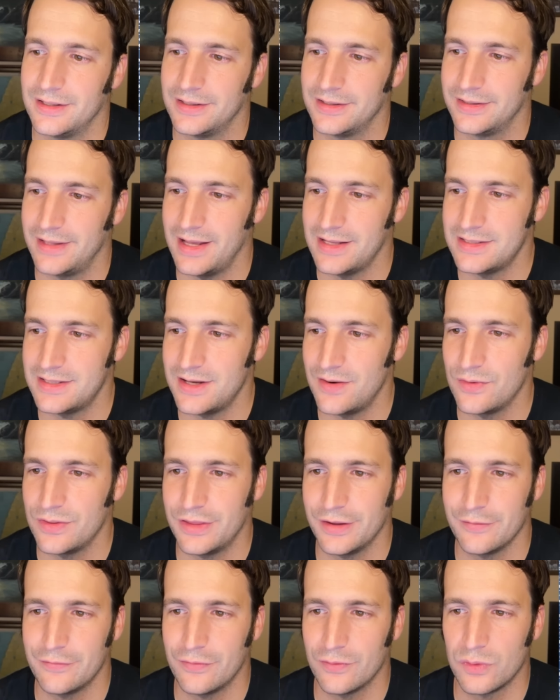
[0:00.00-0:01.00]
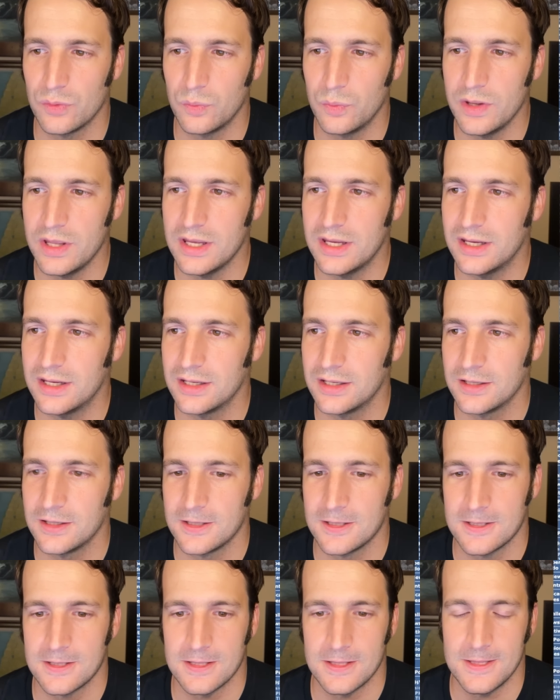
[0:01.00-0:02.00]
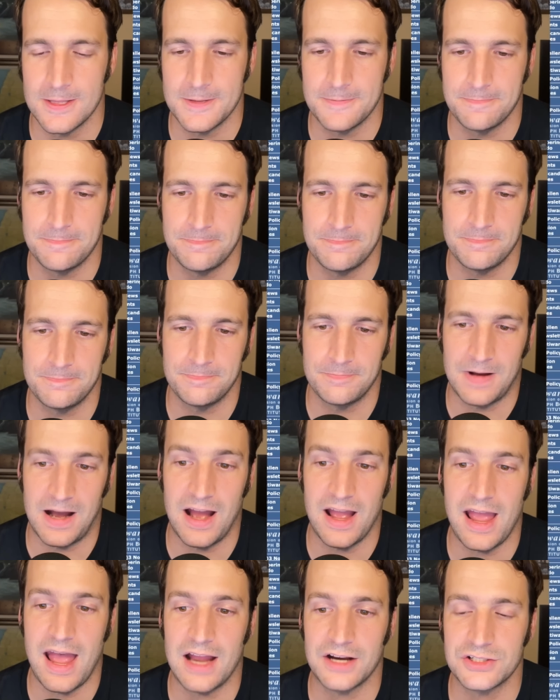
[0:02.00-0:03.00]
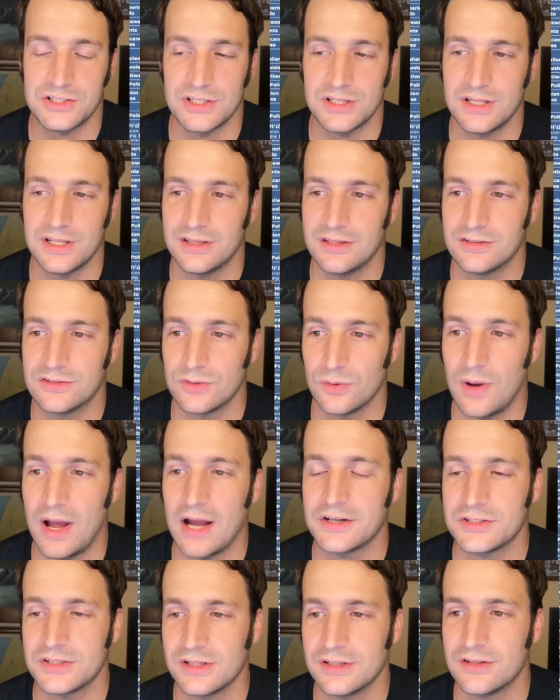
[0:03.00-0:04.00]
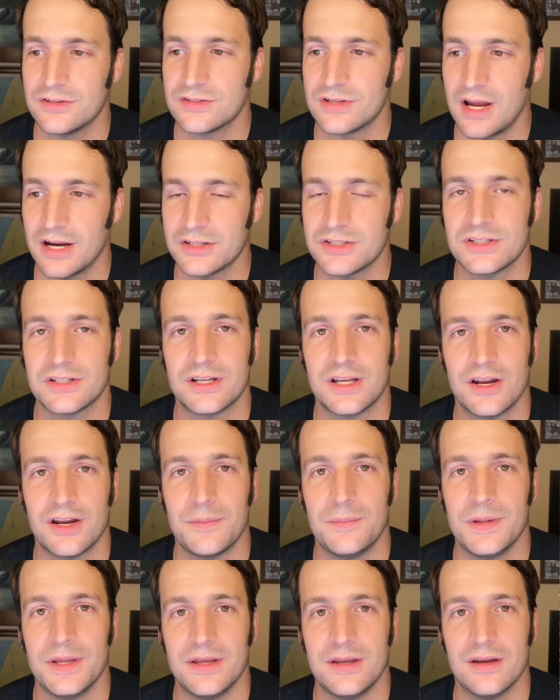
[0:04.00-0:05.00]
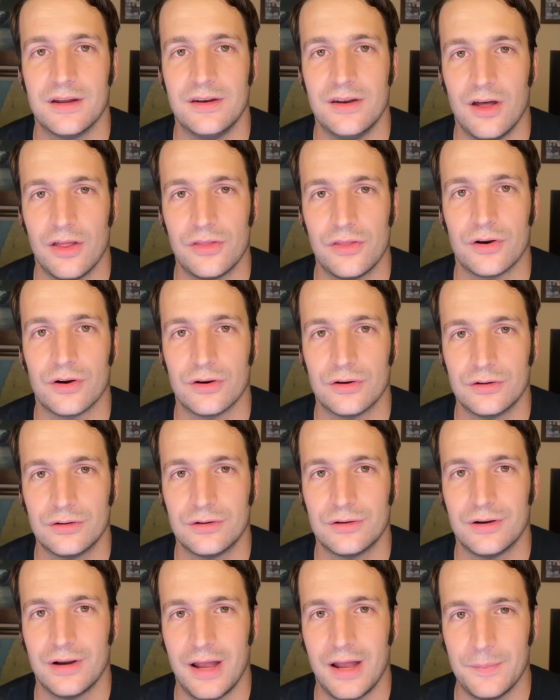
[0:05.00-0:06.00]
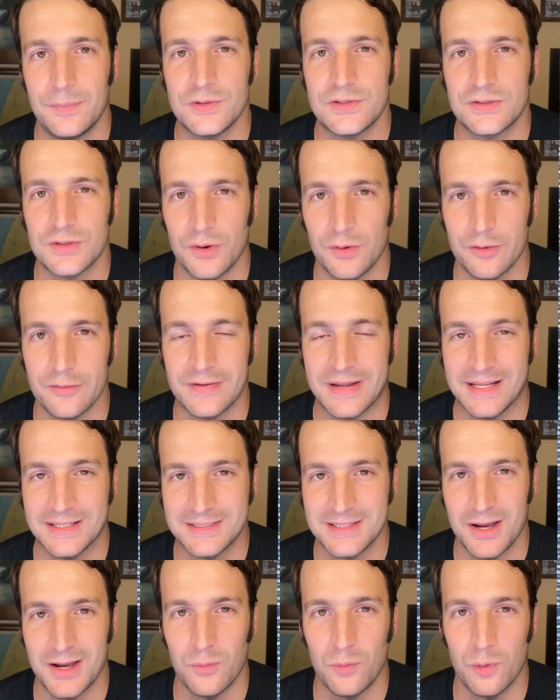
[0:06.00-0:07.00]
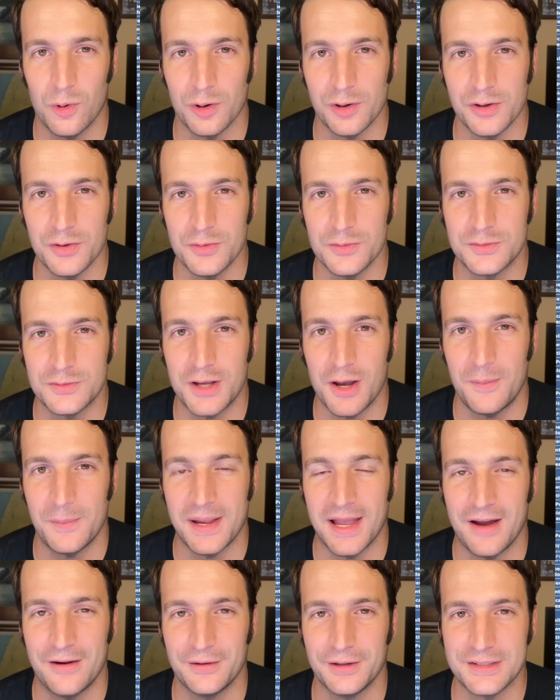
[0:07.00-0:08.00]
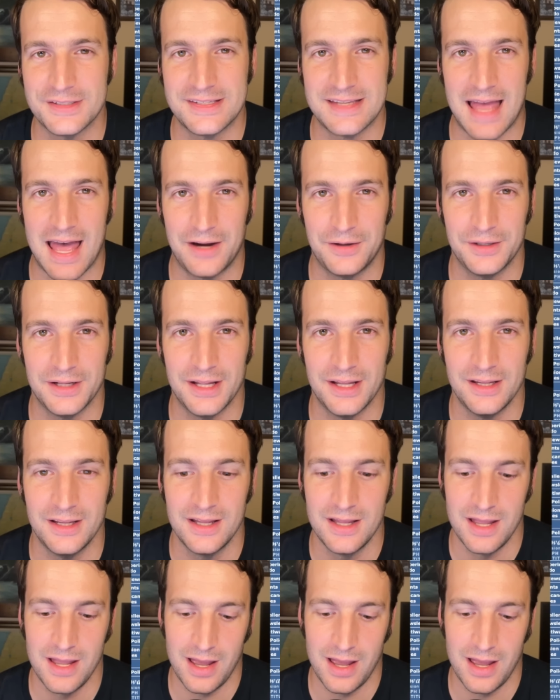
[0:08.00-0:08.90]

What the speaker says: That's everything for the week. So there's actually going to be another episode of Anti-War News coming out on Saturday.